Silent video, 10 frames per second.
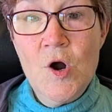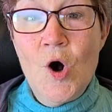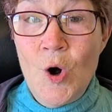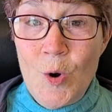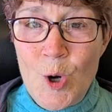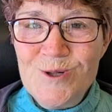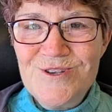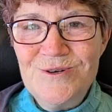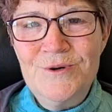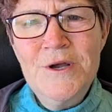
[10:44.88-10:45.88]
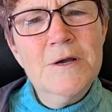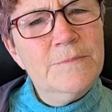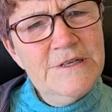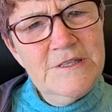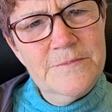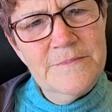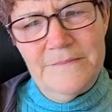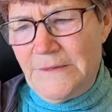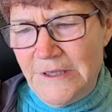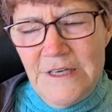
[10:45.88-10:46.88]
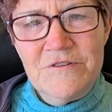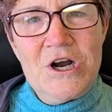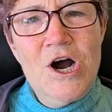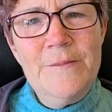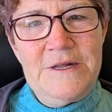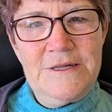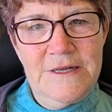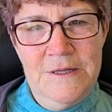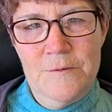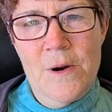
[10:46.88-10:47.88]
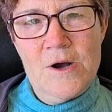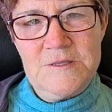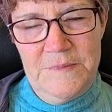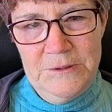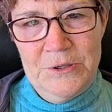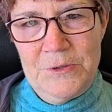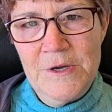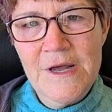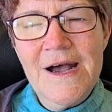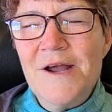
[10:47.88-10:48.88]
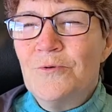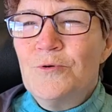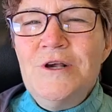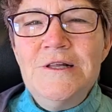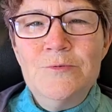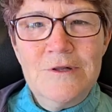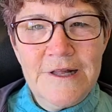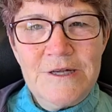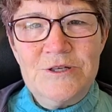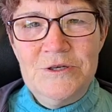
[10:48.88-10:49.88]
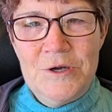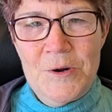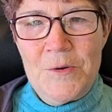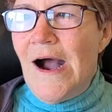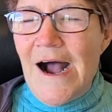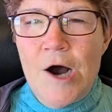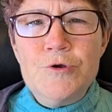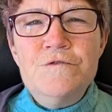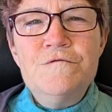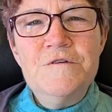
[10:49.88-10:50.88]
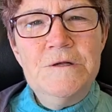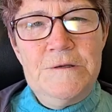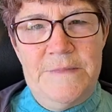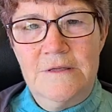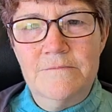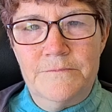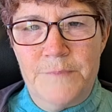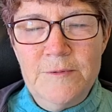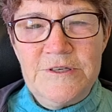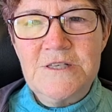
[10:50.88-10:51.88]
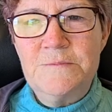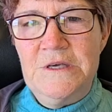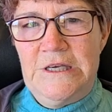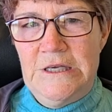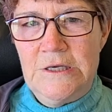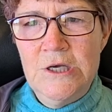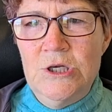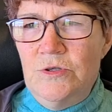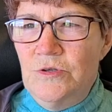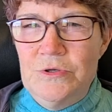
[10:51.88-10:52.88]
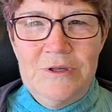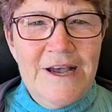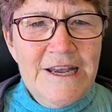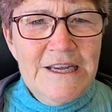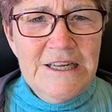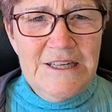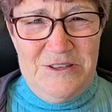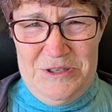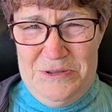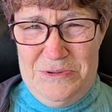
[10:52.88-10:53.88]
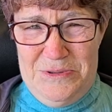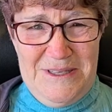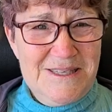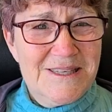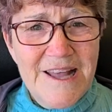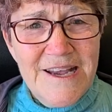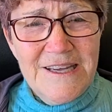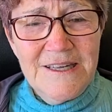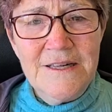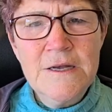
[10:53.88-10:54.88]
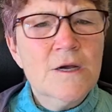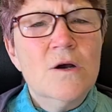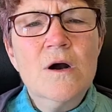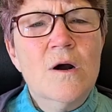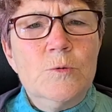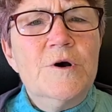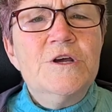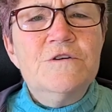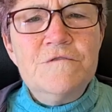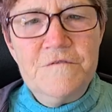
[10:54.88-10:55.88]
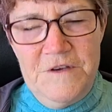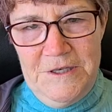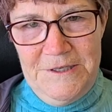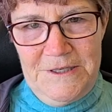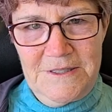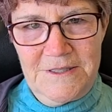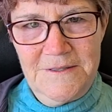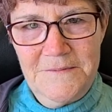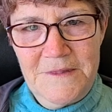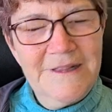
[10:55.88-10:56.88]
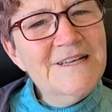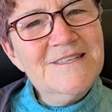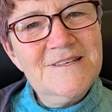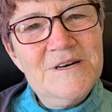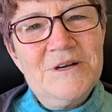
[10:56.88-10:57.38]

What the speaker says: Oh, also, please leave a comment in the box below. I really would like to know how you feel about public speaking. Do you like it? Do you dislike it? What are your feelings? Let's start a